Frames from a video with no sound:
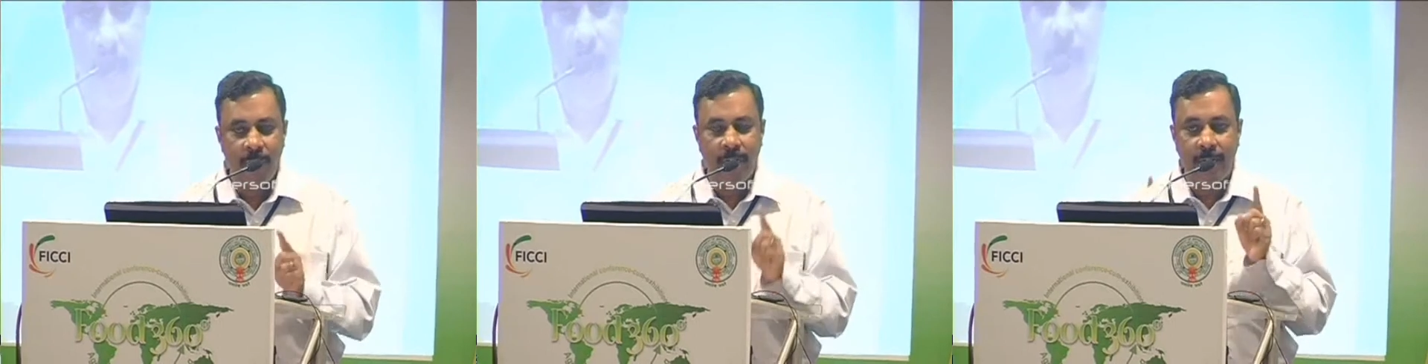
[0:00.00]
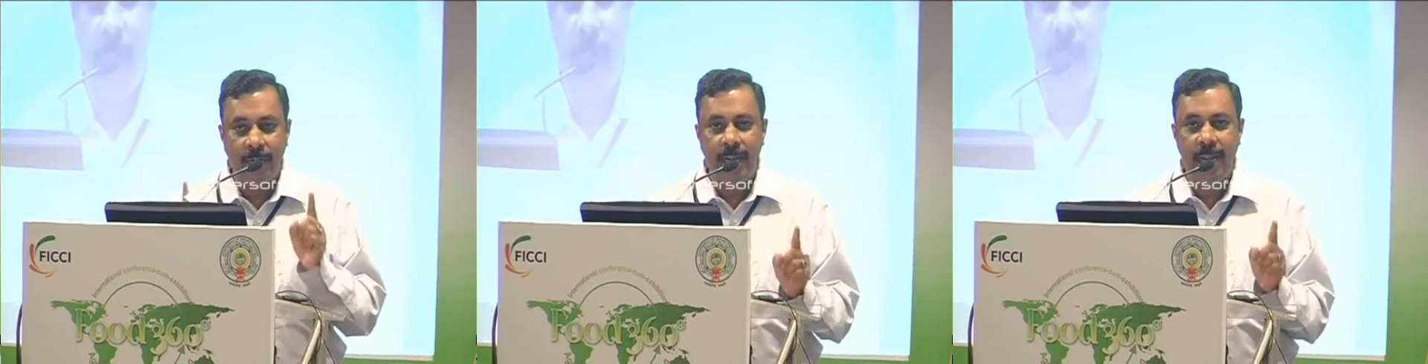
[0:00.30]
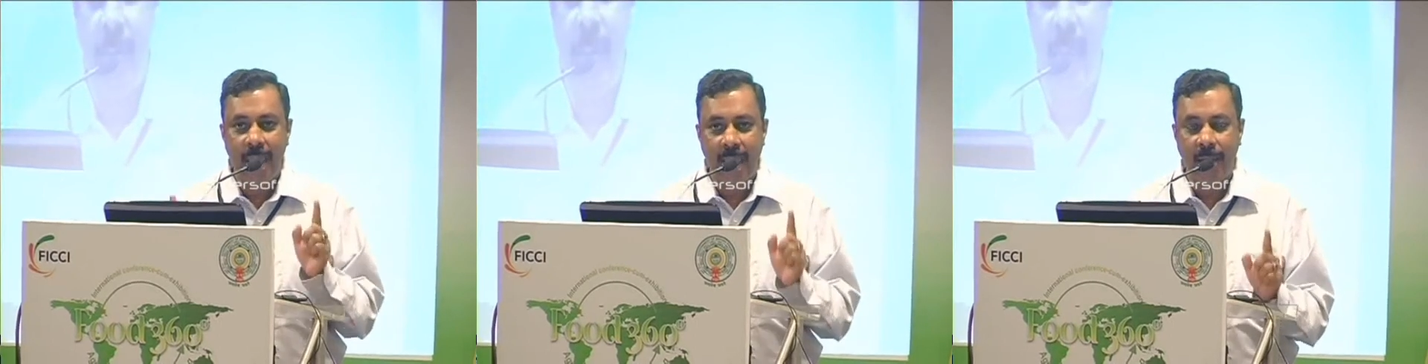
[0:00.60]
are treating
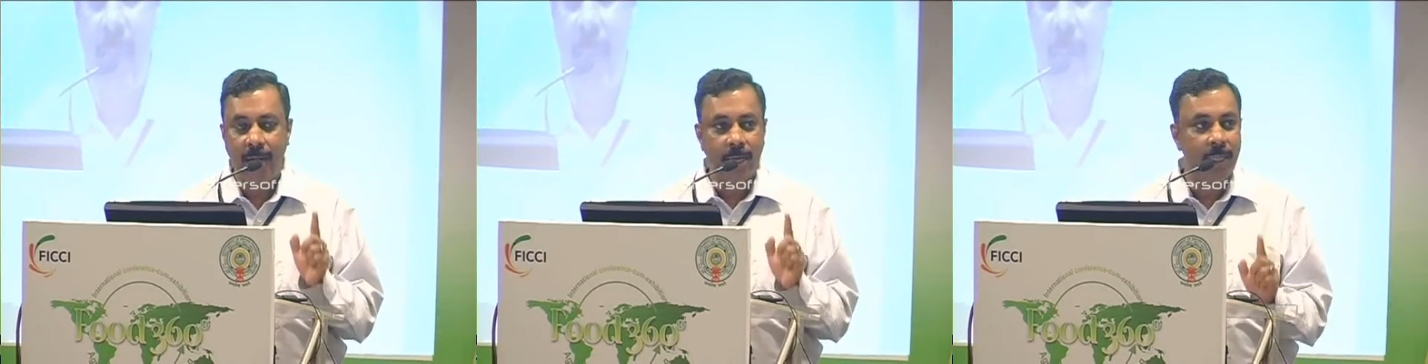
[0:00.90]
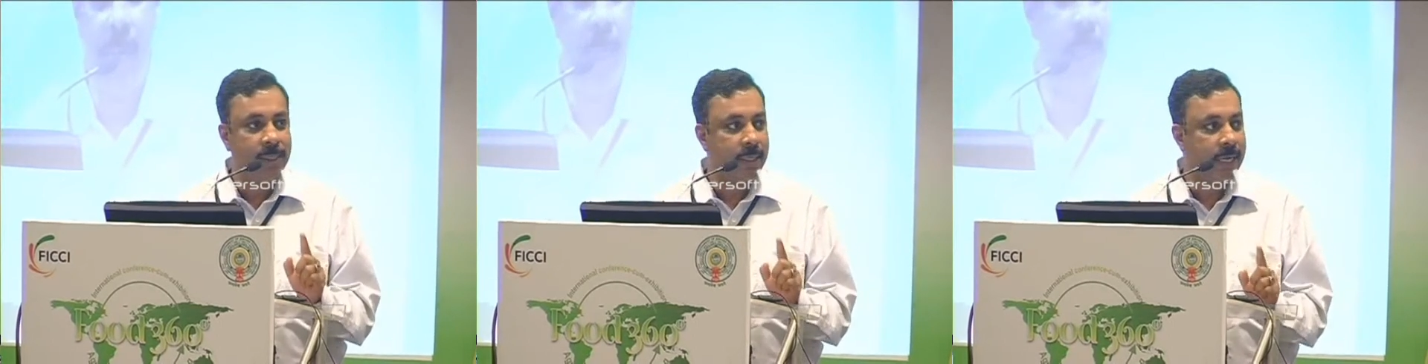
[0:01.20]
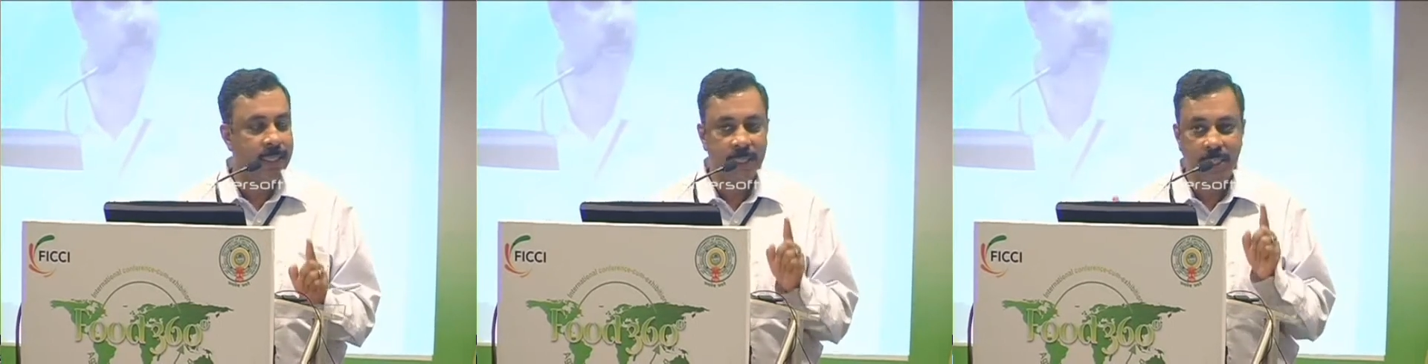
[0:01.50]
agriculture
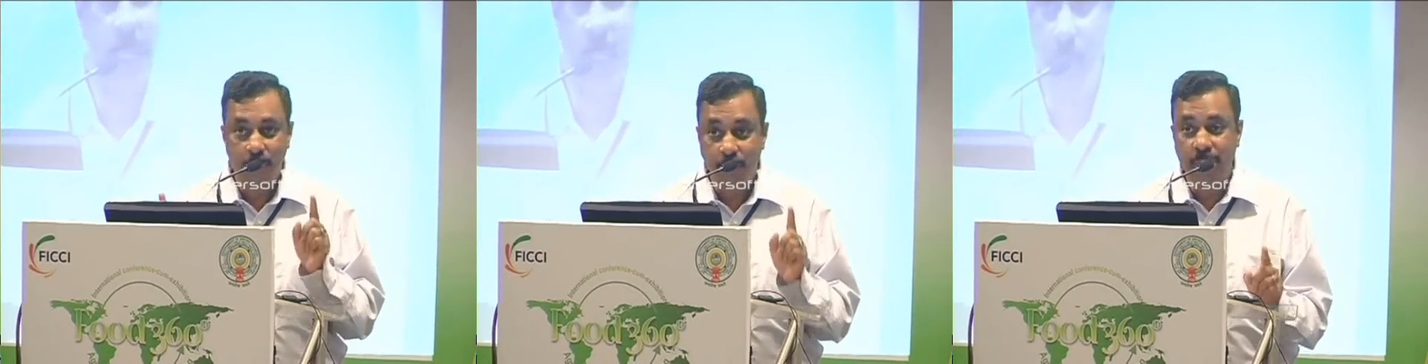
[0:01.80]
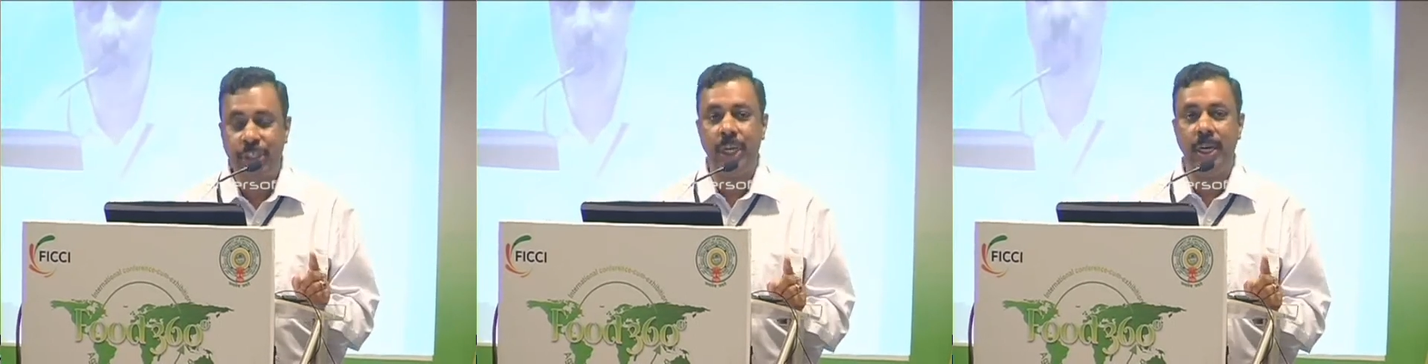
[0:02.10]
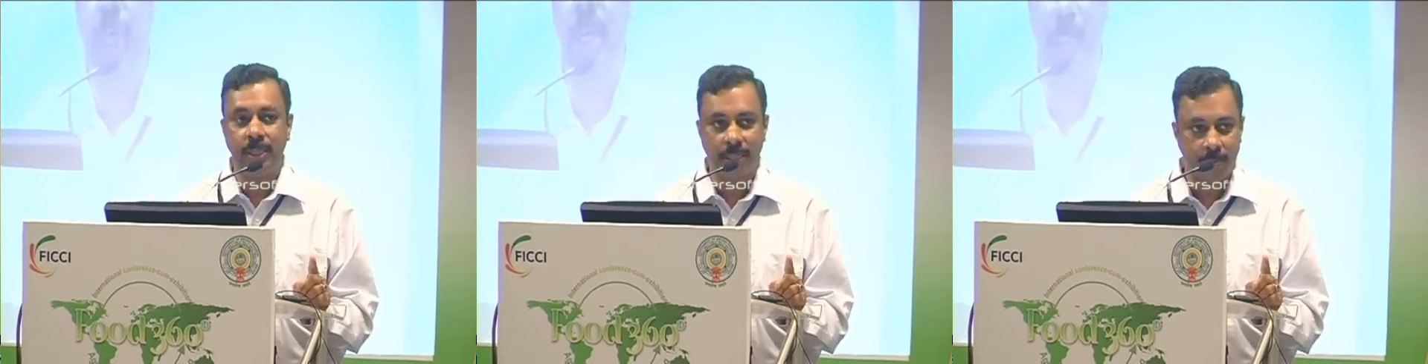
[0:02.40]
as a
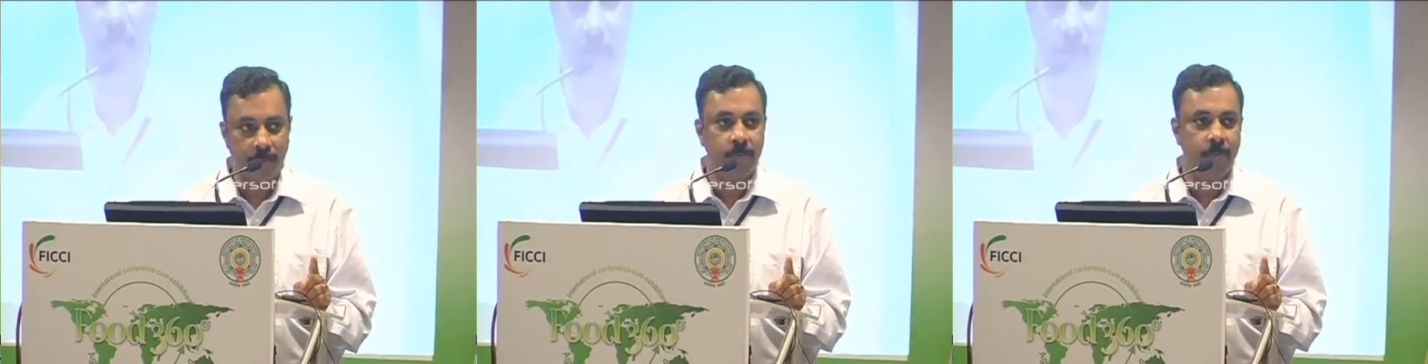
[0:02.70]
specialism,